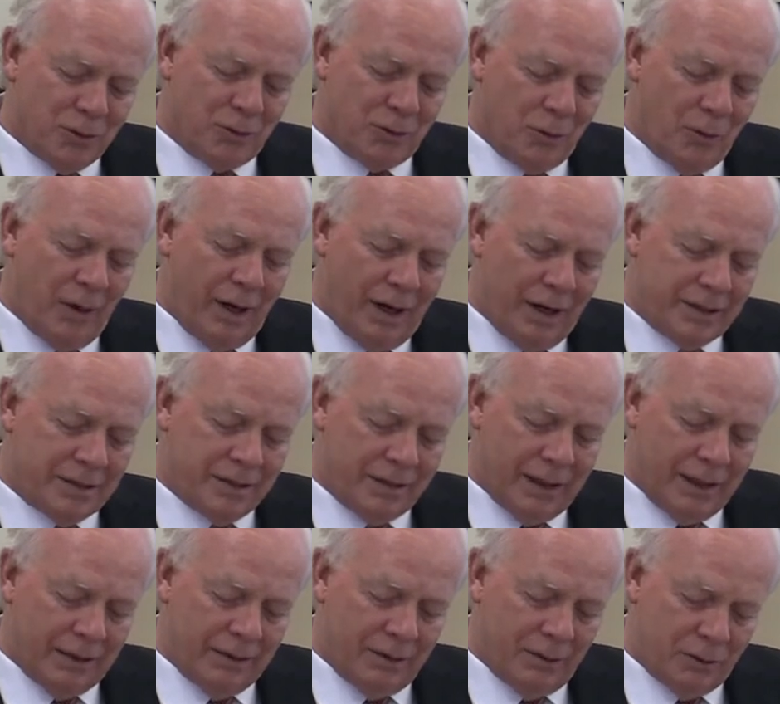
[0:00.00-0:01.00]
or twice
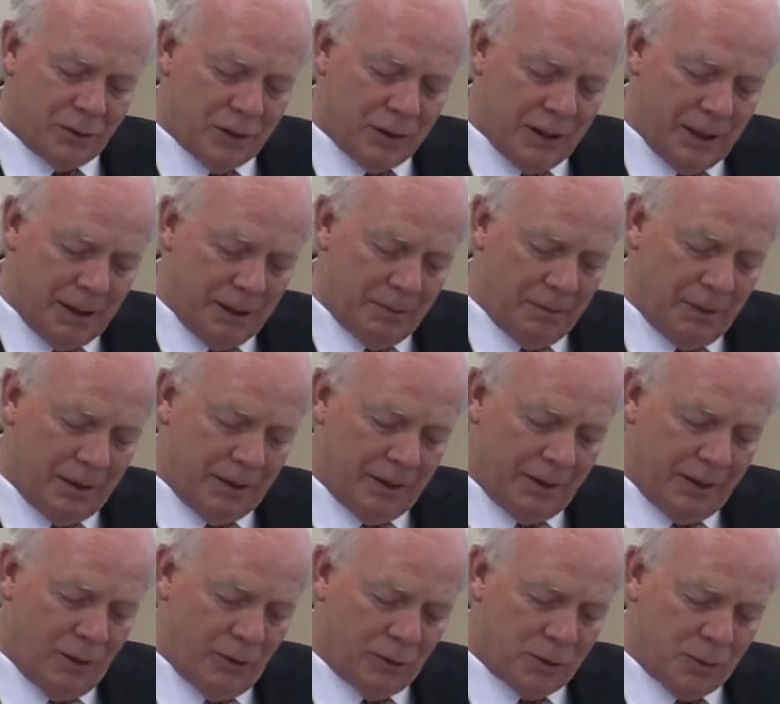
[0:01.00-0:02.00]
that little statement
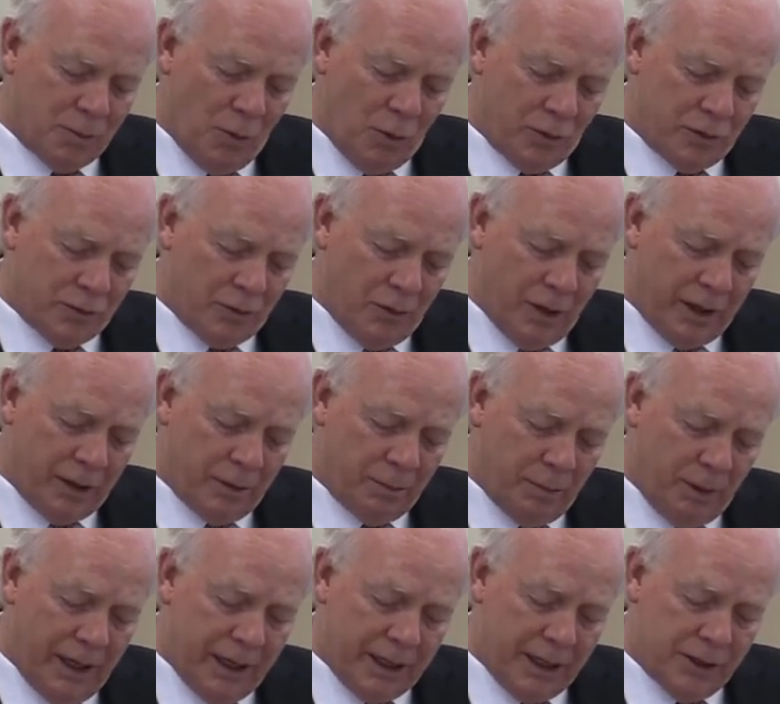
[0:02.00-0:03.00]
the old sports writer
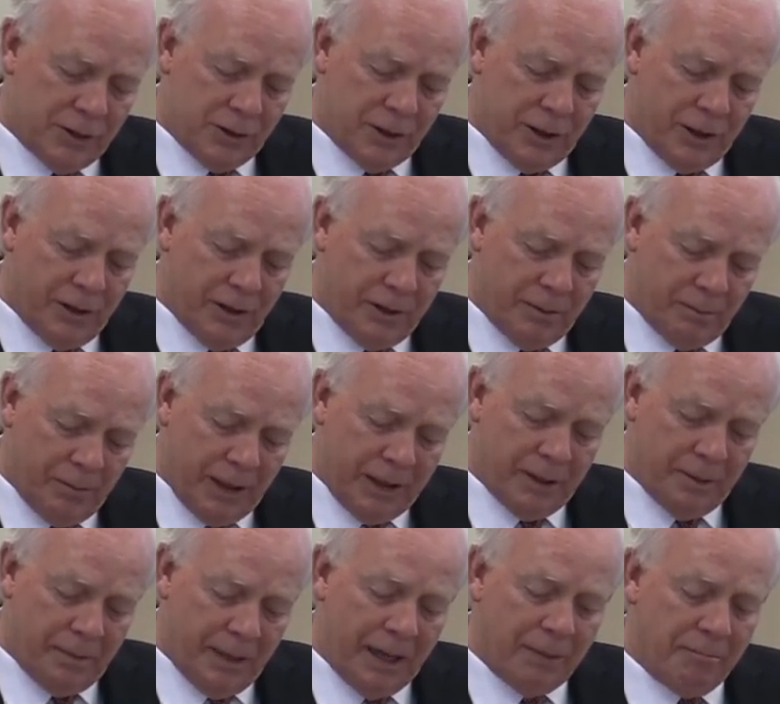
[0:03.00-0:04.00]
Blackie Sherrod made
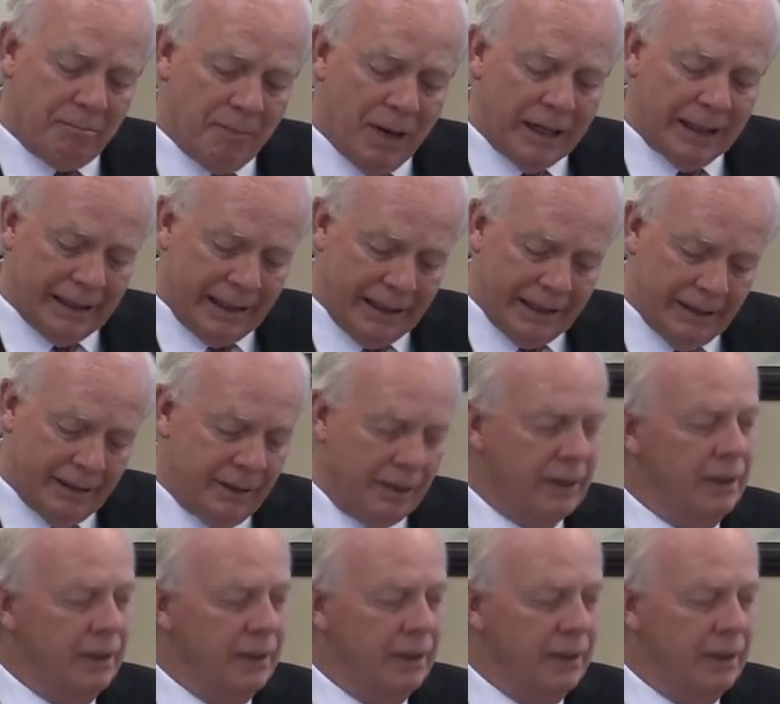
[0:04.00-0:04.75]
about money.